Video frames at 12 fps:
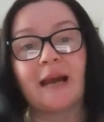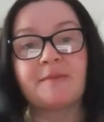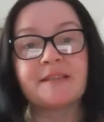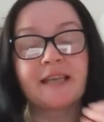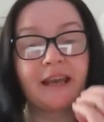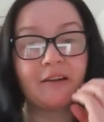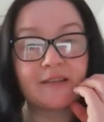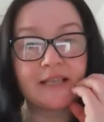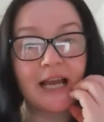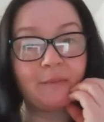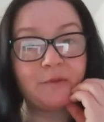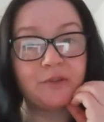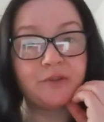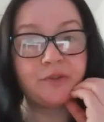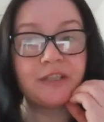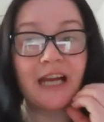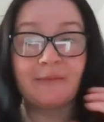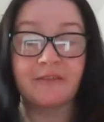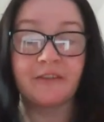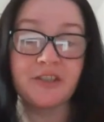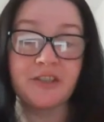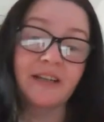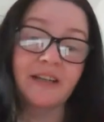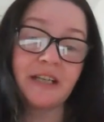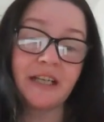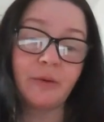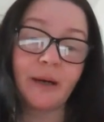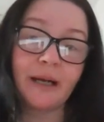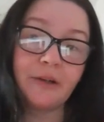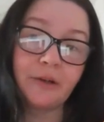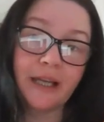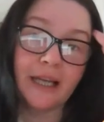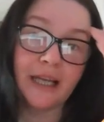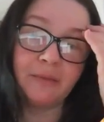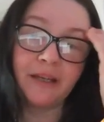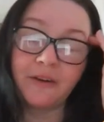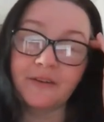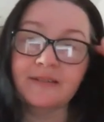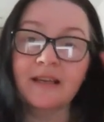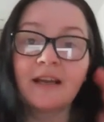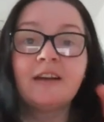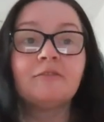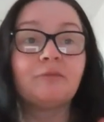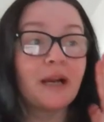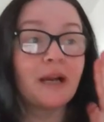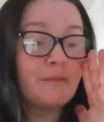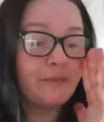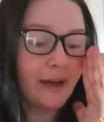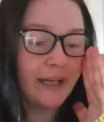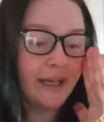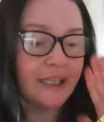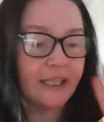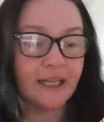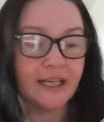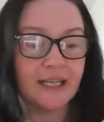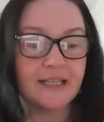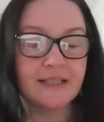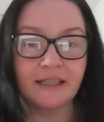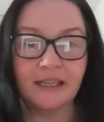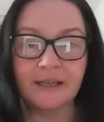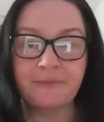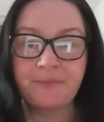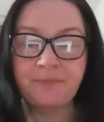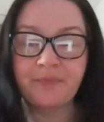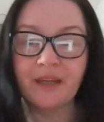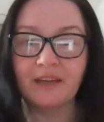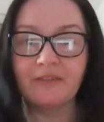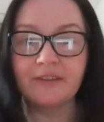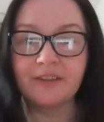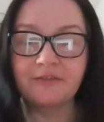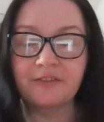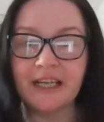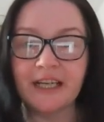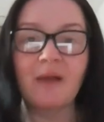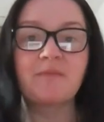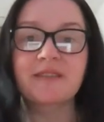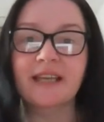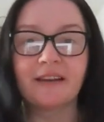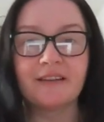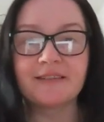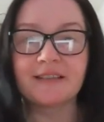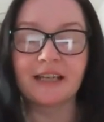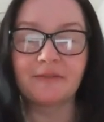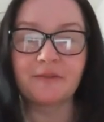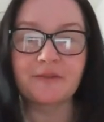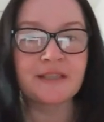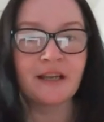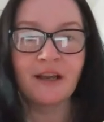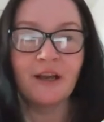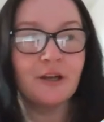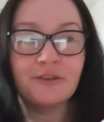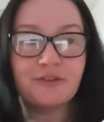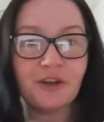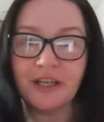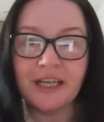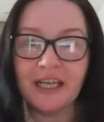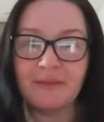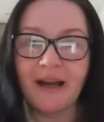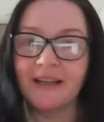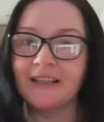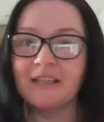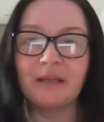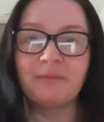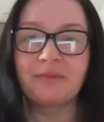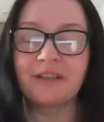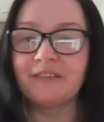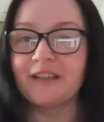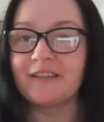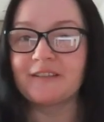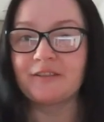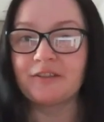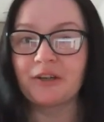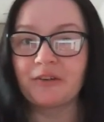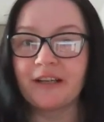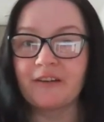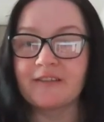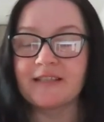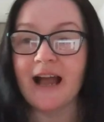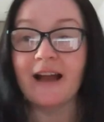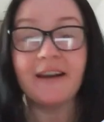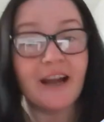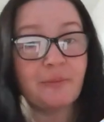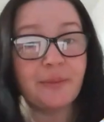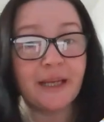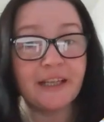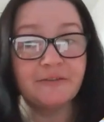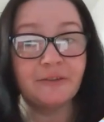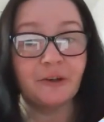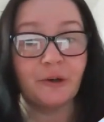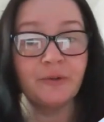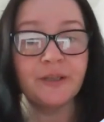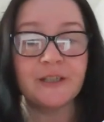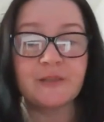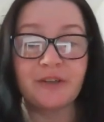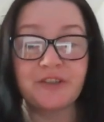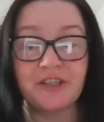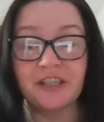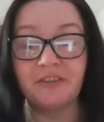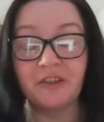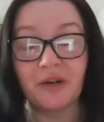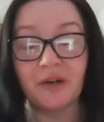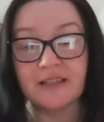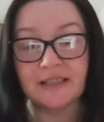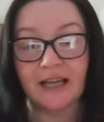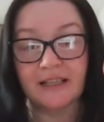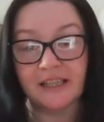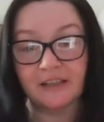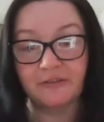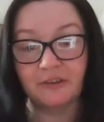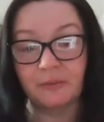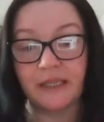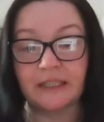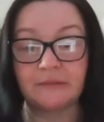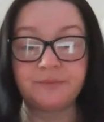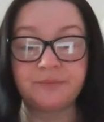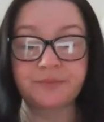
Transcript: upscales up to 2 times, which is actually quite okay, because what I'm finding is even the free upscalers that I was talking about in my previous tutorials are now paid for, especially if you are starting from a